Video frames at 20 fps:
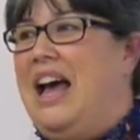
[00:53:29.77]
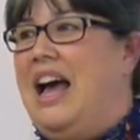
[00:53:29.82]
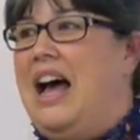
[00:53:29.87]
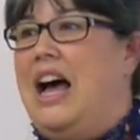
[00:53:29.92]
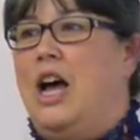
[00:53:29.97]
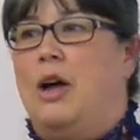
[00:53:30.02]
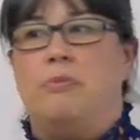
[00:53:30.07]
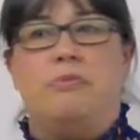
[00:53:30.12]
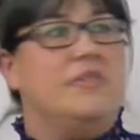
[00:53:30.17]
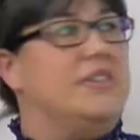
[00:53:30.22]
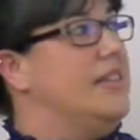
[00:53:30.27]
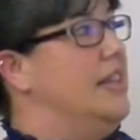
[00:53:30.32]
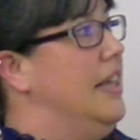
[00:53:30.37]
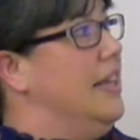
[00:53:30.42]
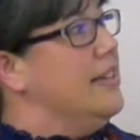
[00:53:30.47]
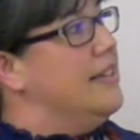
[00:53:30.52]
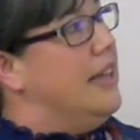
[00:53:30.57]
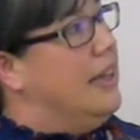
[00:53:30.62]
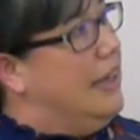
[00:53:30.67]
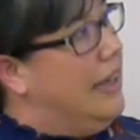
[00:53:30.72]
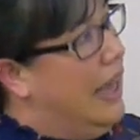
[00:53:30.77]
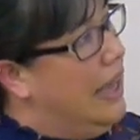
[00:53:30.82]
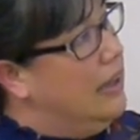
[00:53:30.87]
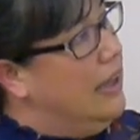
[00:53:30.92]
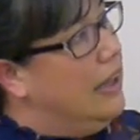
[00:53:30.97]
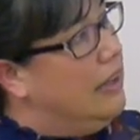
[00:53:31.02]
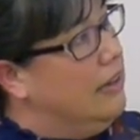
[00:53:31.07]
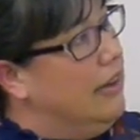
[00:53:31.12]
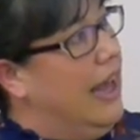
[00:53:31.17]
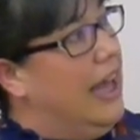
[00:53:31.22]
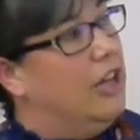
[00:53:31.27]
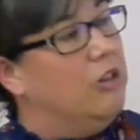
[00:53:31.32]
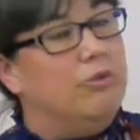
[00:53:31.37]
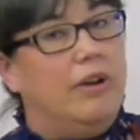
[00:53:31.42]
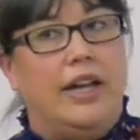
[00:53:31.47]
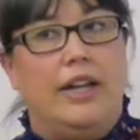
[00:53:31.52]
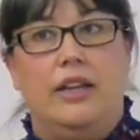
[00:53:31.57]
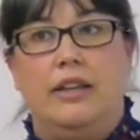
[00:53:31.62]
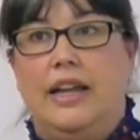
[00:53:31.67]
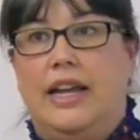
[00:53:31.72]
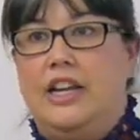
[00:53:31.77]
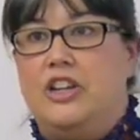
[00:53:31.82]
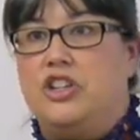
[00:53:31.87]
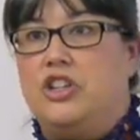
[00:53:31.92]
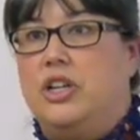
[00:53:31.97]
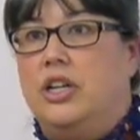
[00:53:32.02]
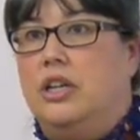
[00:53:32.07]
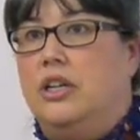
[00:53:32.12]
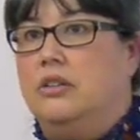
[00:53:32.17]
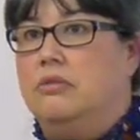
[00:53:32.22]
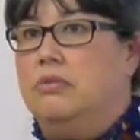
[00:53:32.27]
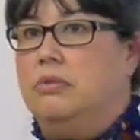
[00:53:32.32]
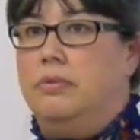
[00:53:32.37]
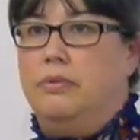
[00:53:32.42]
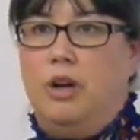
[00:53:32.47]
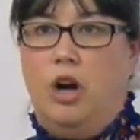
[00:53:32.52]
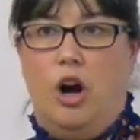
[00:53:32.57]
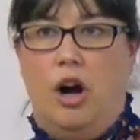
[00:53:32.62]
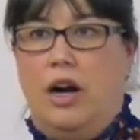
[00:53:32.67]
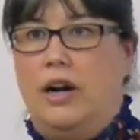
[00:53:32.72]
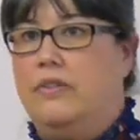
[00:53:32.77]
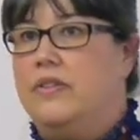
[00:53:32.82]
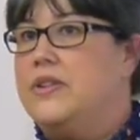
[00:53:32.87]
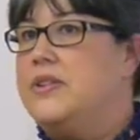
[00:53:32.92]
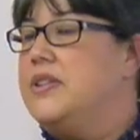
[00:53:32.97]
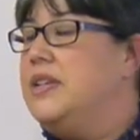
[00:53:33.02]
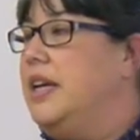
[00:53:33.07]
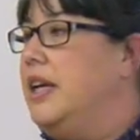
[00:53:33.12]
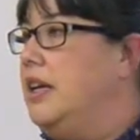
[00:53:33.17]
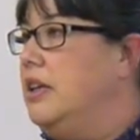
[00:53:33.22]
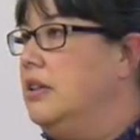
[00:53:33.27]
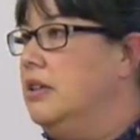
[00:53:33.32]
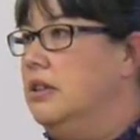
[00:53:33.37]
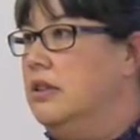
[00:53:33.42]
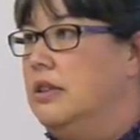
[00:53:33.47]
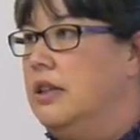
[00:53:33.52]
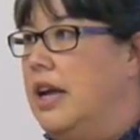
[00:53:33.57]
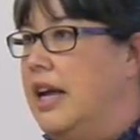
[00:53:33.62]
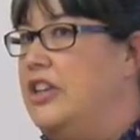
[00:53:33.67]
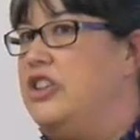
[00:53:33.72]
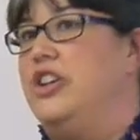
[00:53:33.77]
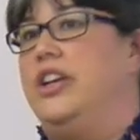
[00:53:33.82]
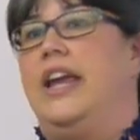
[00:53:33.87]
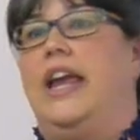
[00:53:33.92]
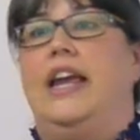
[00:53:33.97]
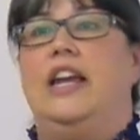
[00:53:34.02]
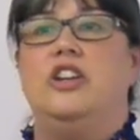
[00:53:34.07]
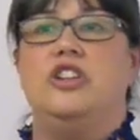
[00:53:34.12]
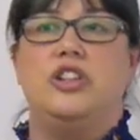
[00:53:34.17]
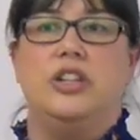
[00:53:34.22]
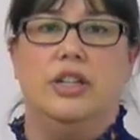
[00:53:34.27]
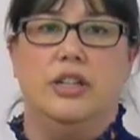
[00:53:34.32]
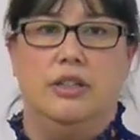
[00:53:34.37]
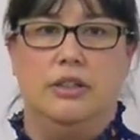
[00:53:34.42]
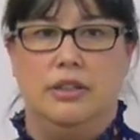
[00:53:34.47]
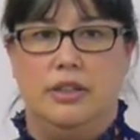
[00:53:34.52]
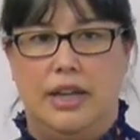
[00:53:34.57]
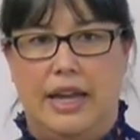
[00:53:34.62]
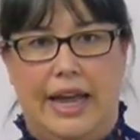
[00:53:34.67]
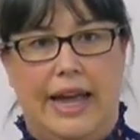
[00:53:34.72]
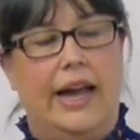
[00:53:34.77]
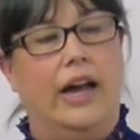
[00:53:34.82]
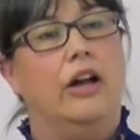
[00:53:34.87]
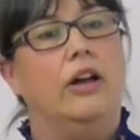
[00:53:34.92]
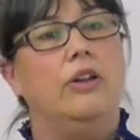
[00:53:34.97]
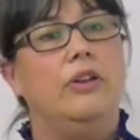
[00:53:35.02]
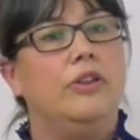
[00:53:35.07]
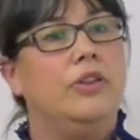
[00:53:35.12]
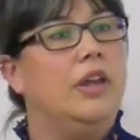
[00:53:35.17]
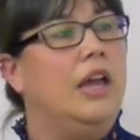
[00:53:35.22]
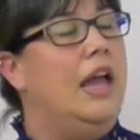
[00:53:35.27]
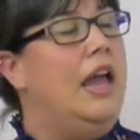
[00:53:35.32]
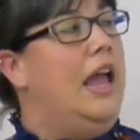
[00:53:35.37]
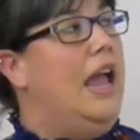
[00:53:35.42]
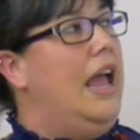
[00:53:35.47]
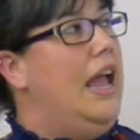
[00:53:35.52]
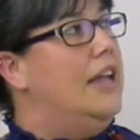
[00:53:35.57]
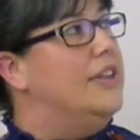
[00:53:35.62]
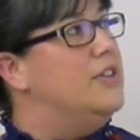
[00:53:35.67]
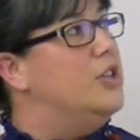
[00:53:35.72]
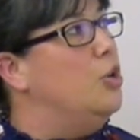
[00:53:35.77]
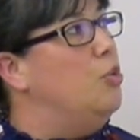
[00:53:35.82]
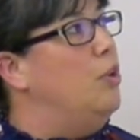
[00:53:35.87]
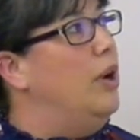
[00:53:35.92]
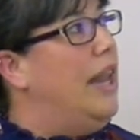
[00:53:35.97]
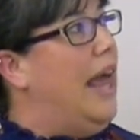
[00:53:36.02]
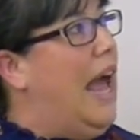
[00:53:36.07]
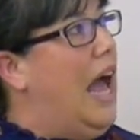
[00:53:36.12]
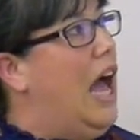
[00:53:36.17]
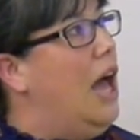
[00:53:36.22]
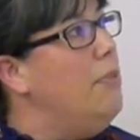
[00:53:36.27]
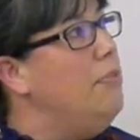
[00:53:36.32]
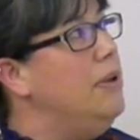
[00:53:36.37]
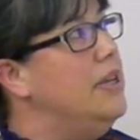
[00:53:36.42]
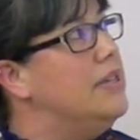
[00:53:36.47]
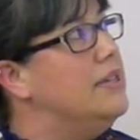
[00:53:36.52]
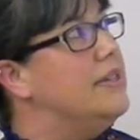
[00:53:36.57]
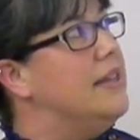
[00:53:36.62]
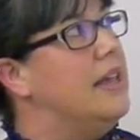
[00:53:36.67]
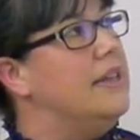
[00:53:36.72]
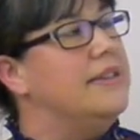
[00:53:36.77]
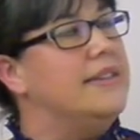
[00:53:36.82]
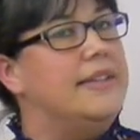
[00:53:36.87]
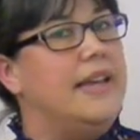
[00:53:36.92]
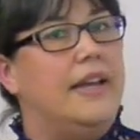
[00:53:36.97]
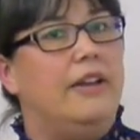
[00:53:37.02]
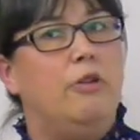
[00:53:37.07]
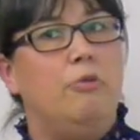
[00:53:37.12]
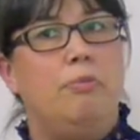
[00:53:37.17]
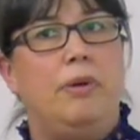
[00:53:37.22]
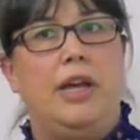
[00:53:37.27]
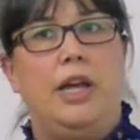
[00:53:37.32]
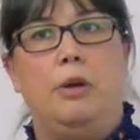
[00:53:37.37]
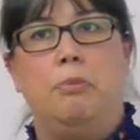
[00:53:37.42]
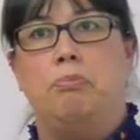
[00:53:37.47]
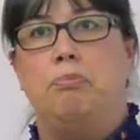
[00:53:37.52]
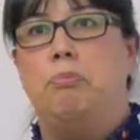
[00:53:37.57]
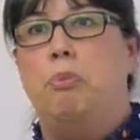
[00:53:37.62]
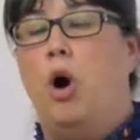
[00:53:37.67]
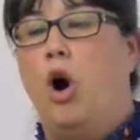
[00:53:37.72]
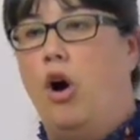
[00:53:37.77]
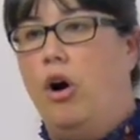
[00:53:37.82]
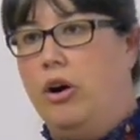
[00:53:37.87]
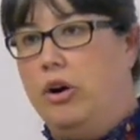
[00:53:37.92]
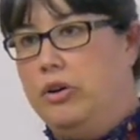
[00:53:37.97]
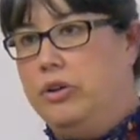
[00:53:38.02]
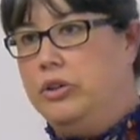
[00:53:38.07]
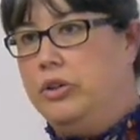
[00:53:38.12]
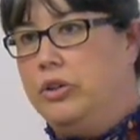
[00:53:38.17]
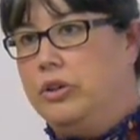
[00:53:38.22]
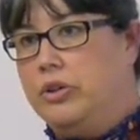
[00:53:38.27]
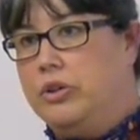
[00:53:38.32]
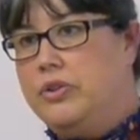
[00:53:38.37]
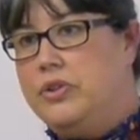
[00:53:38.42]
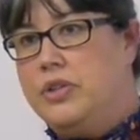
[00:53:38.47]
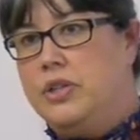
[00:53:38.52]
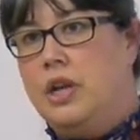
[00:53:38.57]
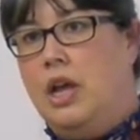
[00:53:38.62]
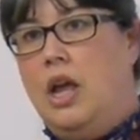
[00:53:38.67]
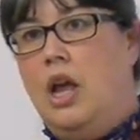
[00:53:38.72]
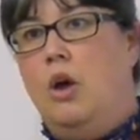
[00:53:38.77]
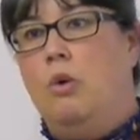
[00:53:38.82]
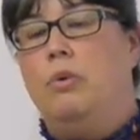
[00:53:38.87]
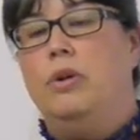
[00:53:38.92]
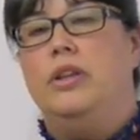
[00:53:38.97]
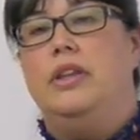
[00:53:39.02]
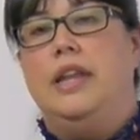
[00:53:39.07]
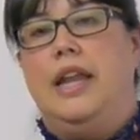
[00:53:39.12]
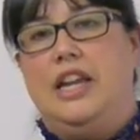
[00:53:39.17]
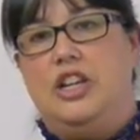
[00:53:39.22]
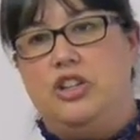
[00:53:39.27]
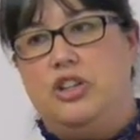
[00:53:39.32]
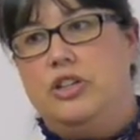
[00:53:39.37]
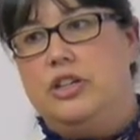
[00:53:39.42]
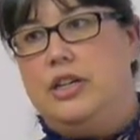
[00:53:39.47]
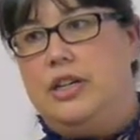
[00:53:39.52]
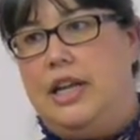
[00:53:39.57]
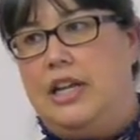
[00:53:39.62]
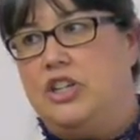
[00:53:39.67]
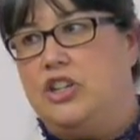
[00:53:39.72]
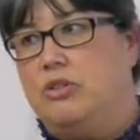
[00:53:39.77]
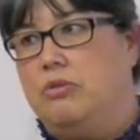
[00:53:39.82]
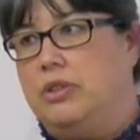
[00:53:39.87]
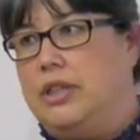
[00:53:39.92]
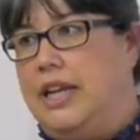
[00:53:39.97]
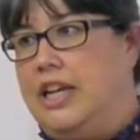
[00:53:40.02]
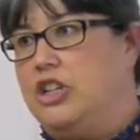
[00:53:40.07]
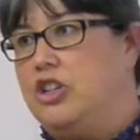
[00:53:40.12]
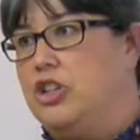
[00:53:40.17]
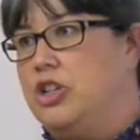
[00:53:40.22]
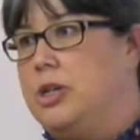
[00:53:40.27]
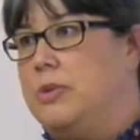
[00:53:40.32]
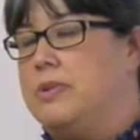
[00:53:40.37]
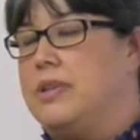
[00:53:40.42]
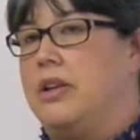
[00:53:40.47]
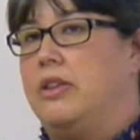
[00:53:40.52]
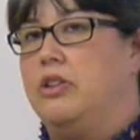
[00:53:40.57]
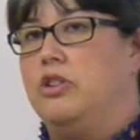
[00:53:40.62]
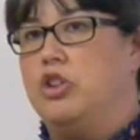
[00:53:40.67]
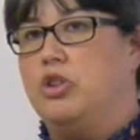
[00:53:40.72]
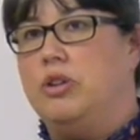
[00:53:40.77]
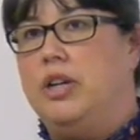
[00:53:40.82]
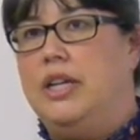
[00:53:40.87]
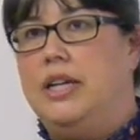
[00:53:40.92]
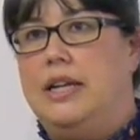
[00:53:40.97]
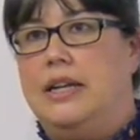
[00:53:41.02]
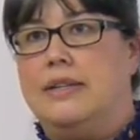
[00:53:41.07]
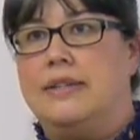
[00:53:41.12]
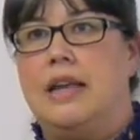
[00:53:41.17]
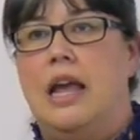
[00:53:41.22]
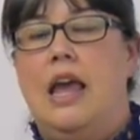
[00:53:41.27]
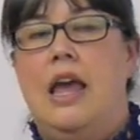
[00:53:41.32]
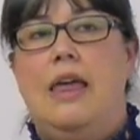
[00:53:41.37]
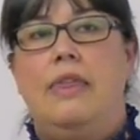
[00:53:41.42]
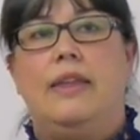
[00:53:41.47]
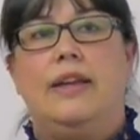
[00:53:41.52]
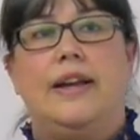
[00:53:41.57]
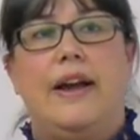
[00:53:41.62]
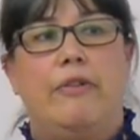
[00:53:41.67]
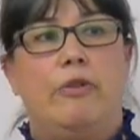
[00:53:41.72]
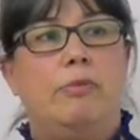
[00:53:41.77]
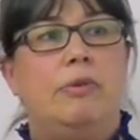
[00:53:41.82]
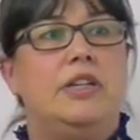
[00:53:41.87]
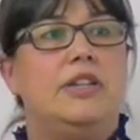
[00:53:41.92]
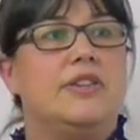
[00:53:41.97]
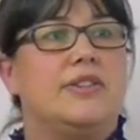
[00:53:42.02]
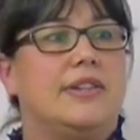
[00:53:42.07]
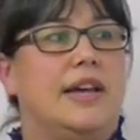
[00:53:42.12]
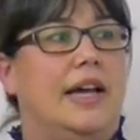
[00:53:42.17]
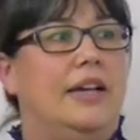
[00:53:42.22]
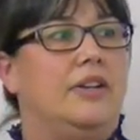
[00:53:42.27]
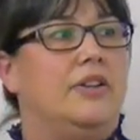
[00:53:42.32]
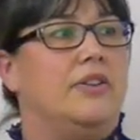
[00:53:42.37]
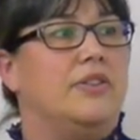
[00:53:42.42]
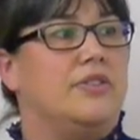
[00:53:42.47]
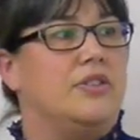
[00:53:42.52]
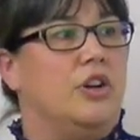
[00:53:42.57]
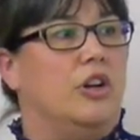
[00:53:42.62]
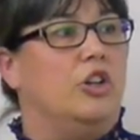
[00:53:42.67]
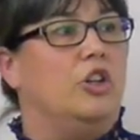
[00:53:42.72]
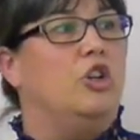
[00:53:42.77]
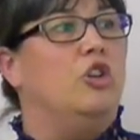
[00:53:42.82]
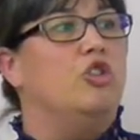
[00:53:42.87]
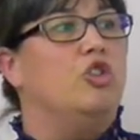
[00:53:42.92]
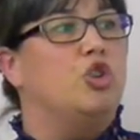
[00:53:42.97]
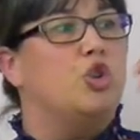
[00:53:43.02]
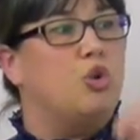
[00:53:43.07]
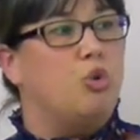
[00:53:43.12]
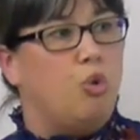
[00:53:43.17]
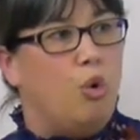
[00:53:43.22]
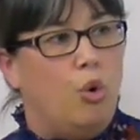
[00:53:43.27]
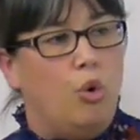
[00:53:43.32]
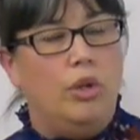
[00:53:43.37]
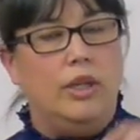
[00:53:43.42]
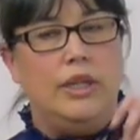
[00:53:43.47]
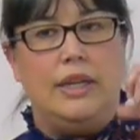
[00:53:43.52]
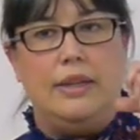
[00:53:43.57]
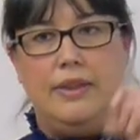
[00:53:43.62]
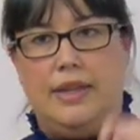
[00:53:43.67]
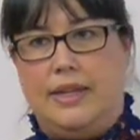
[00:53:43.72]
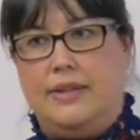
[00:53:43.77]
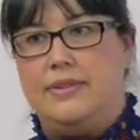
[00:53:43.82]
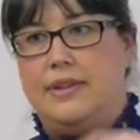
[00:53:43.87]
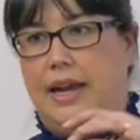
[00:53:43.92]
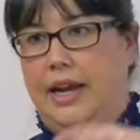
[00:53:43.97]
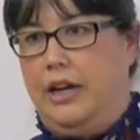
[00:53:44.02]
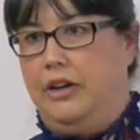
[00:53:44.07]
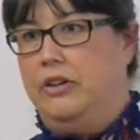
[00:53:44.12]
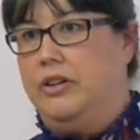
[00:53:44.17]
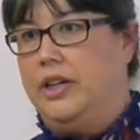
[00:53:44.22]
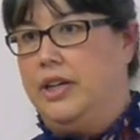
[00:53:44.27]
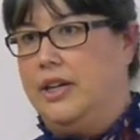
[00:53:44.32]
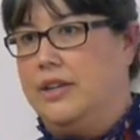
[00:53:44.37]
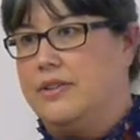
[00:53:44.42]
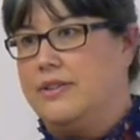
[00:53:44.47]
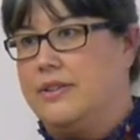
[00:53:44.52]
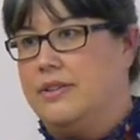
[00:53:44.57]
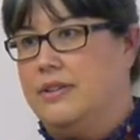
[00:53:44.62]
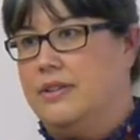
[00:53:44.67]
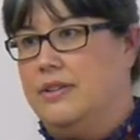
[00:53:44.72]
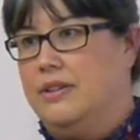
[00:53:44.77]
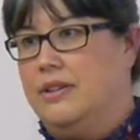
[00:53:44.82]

Um, things again like land regulation, harvesting, education, health, and so what happened is that instead of being partners with nation to nation relationships like the treaties, the government decided to start controlling these areas.